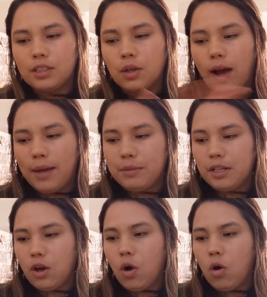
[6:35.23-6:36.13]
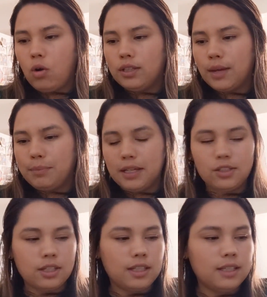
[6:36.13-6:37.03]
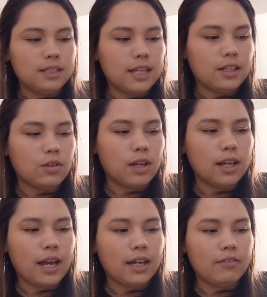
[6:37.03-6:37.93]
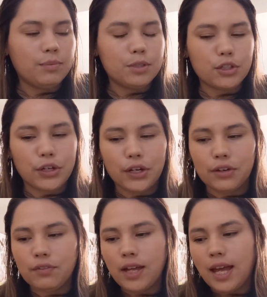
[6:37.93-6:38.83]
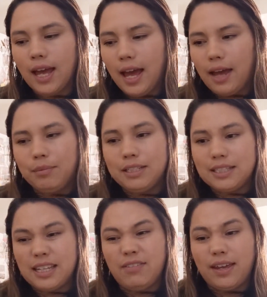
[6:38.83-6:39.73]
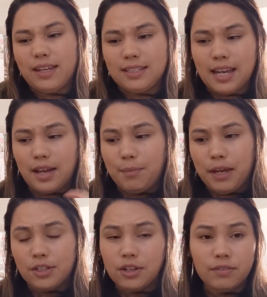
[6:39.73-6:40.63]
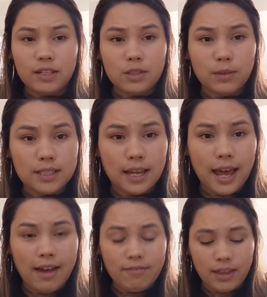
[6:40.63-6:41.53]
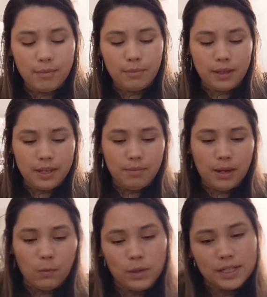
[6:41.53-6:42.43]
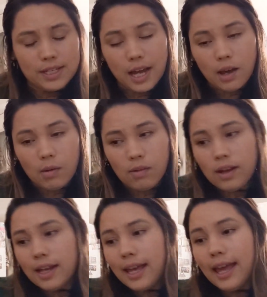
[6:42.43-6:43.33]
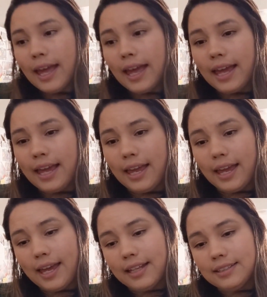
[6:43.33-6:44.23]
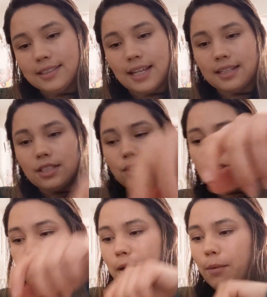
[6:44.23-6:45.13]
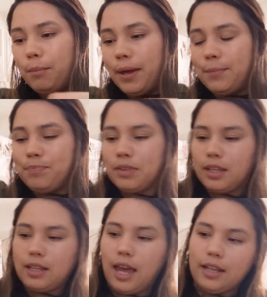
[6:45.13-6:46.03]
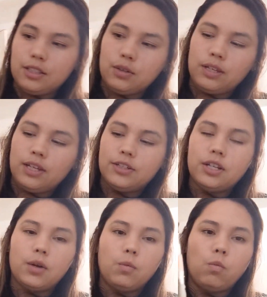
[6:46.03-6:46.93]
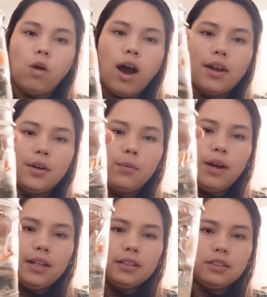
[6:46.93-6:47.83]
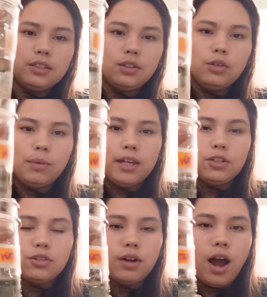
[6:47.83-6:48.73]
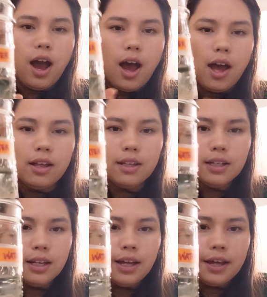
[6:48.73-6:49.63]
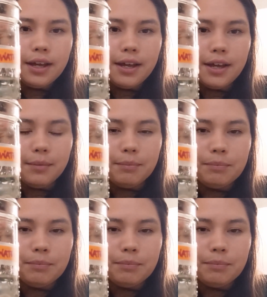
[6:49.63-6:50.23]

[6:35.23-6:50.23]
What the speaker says: So I'm going to hold up each of these and you can kind of observe. I'm going to see if I can take a picture of these once I have them in my window and send it to you somehow. But okay, so here's our water one. So you might draw a